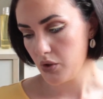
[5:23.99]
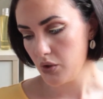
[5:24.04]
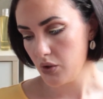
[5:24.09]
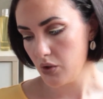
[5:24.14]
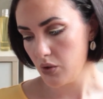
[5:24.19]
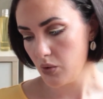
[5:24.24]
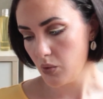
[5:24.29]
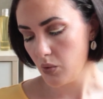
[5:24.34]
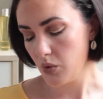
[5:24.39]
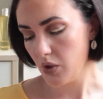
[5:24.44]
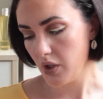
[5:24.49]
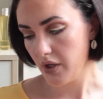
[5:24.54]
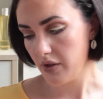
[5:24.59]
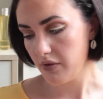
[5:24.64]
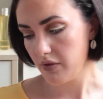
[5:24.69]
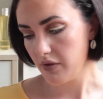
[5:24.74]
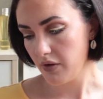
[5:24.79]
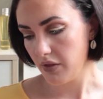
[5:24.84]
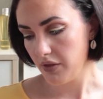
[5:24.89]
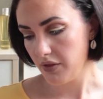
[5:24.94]

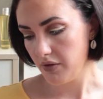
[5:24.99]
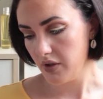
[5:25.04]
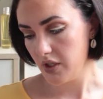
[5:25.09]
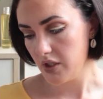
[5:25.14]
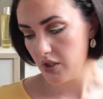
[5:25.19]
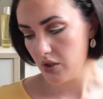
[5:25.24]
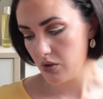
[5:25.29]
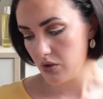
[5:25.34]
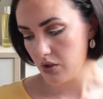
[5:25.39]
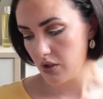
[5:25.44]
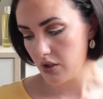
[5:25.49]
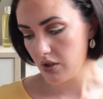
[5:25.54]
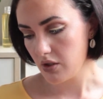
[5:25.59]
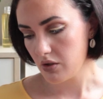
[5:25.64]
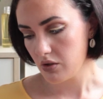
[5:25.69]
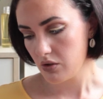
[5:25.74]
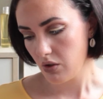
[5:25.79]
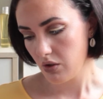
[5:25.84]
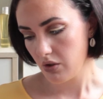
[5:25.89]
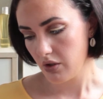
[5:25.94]
$203 New
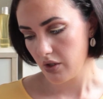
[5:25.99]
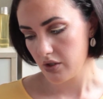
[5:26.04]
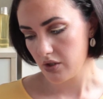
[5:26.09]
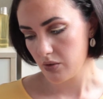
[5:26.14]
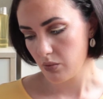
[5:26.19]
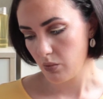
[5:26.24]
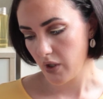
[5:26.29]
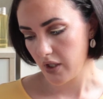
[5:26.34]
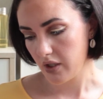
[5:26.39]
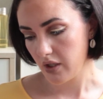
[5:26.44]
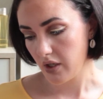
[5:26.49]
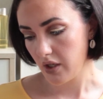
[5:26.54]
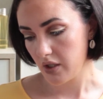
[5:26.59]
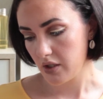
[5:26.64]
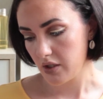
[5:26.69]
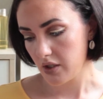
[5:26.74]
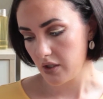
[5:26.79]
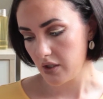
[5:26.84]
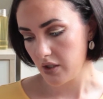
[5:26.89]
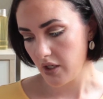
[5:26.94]
Zealand,
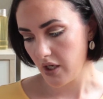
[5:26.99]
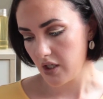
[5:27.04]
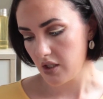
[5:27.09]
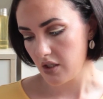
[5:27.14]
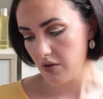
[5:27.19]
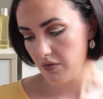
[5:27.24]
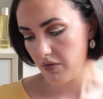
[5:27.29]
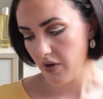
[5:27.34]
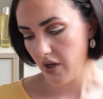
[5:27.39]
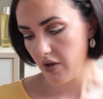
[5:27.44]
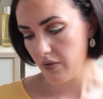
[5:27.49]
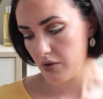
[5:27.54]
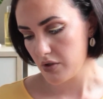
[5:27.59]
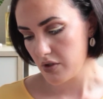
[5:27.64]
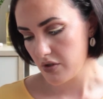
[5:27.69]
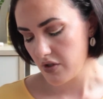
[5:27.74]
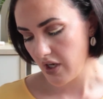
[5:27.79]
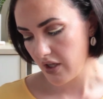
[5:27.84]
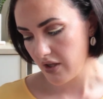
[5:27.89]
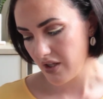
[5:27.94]
$195
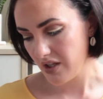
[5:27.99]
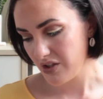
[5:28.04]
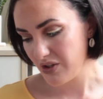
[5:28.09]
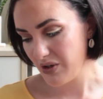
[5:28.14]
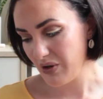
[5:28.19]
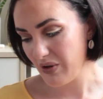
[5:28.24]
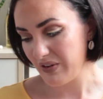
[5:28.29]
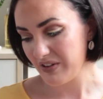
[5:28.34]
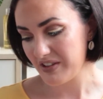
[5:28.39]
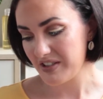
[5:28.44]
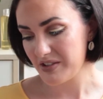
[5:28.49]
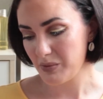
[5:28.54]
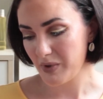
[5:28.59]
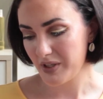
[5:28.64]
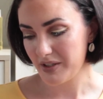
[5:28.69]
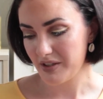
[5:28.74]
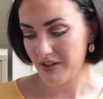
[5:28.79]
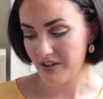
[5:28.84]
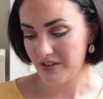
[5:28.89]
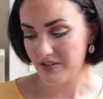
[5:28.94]
Australian,
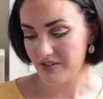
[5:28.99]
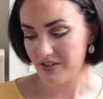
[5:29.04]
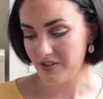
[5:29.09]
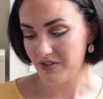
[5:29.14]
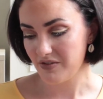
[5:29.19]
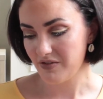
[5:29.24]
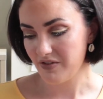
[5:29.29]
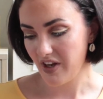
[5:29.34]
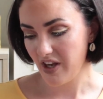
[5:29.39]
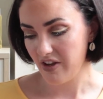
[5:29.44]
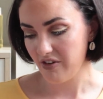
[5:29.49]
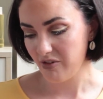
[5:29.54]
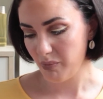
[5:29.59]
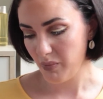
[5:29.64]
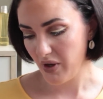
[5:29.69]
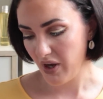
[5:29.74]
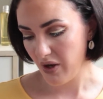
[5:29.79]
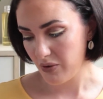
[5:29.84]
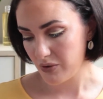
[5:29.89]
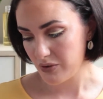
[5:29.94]

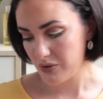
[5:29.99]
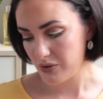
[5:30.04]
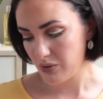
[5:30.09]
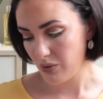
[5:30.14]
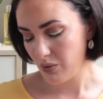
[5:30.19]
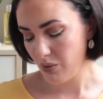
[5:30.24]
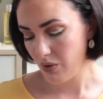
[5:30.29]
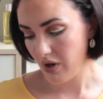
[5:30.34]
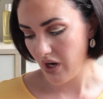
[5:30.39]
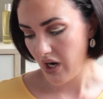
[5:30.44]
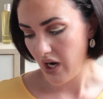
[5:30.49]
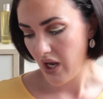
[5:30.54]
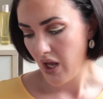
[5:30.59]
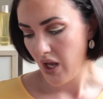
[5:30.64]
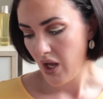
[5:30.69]
£105 or